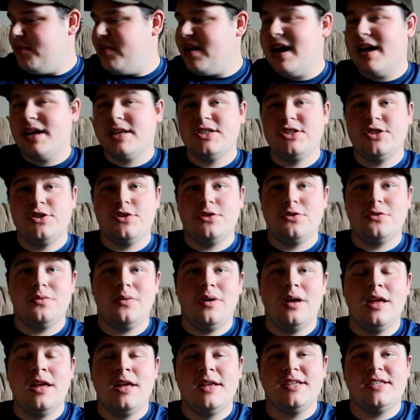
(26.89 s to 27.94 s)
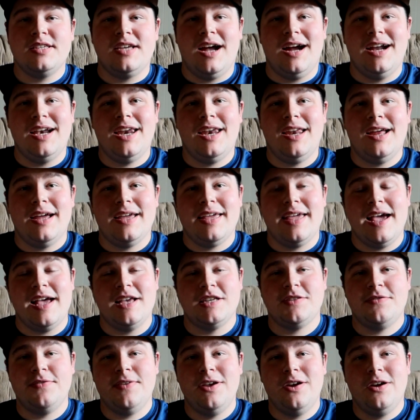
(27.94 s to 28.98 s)
back to Tiny
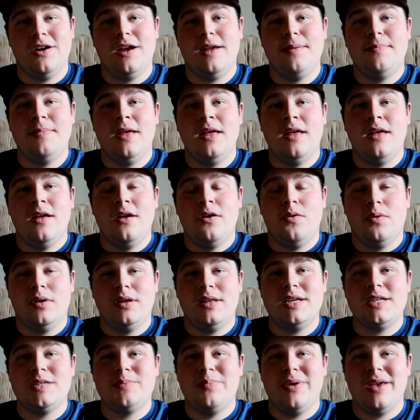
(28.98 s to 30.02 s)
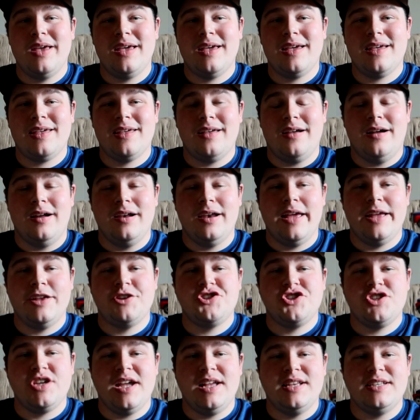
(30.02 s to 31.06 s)
Diecast Fury, where this pick on
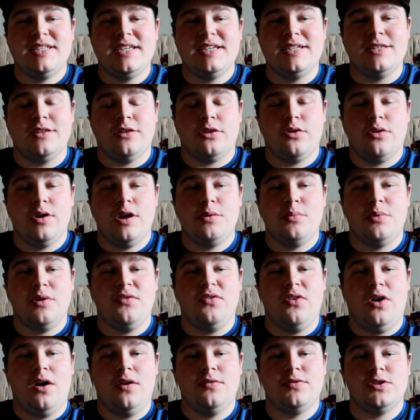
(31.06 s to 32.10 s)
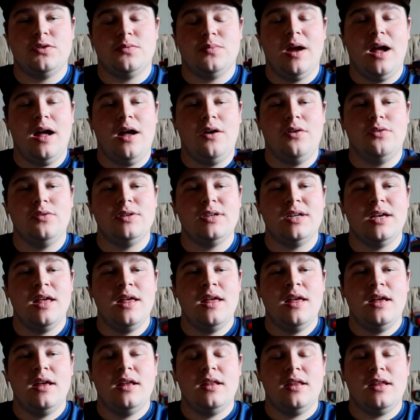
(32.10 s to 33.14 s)
HGN Season 3 revolves around
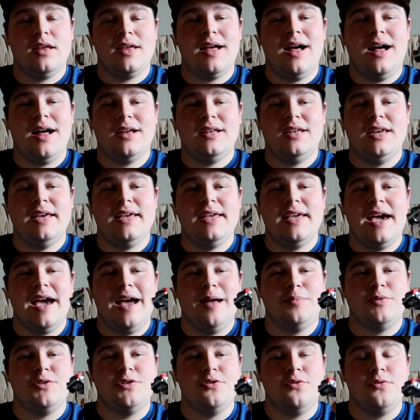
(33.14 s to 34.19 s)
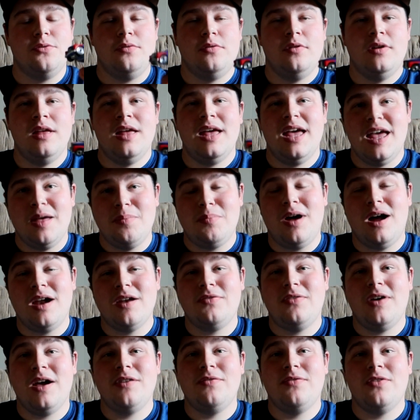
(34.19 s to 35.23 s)
Cockney Cab 2, a
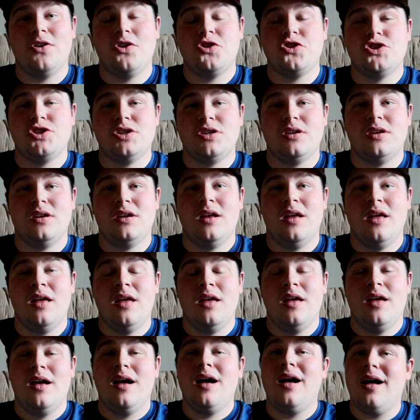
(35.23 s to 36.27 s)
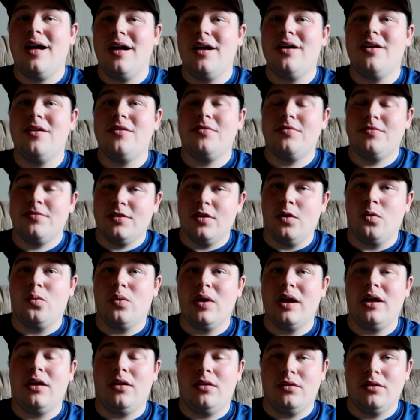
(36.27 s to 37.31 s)
modified version of the
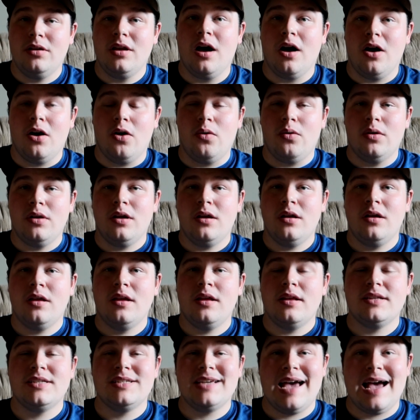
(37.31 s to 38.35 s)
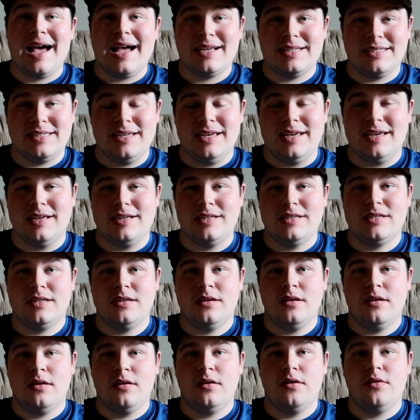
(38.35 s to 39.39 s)
well-known taxis
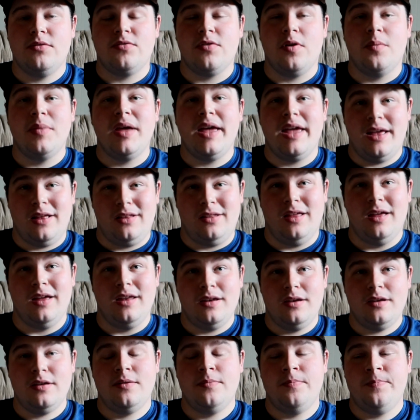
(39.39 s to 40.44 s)
from England,